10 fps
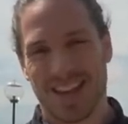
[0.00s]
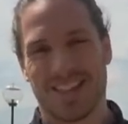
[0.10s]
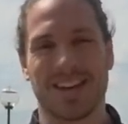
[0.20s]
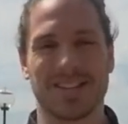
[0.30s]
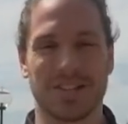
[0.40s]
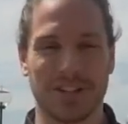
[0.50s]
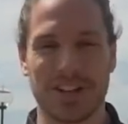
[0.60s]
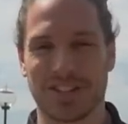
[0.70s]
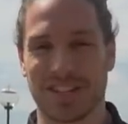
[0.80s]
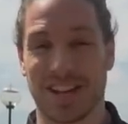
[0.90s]
That is the
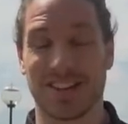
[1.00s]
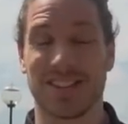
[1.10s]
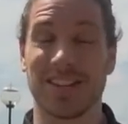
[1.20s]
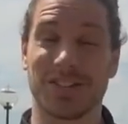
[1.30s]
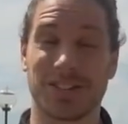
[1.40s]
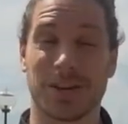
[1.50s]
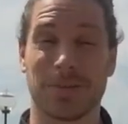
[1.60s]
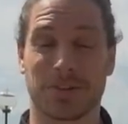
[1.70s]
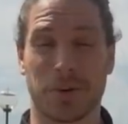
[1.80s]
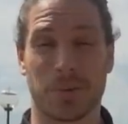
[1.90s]
video today. Thank you so
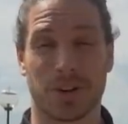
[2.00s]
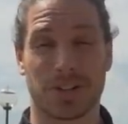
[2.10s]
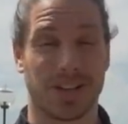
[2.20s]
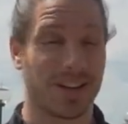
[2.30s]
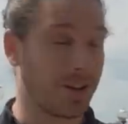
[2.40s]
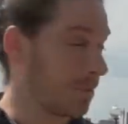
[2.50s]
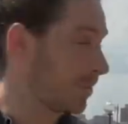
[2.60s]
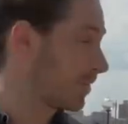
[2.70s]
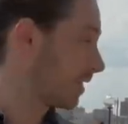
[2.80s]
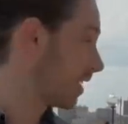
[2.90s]
much for watching. I hope you
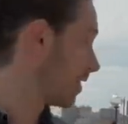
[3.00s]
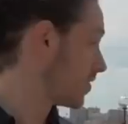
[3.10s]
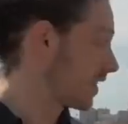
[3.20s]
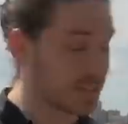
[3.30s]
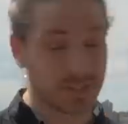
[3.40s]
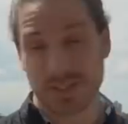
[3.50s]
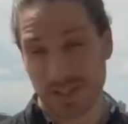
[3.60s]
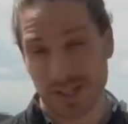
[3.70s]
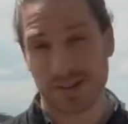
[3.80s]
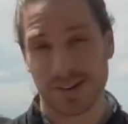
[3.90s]
enjoyed the change of
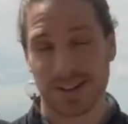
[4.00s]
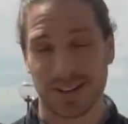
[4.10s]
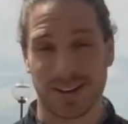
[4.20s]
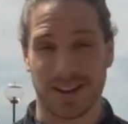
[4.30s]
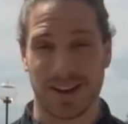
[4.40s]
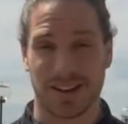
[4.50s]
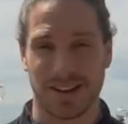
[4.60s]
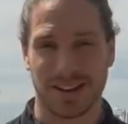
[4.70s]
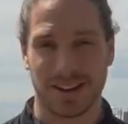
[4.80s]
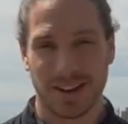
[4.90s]
scenery and getting out
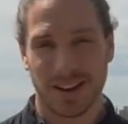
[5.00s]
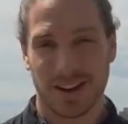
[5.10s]
here.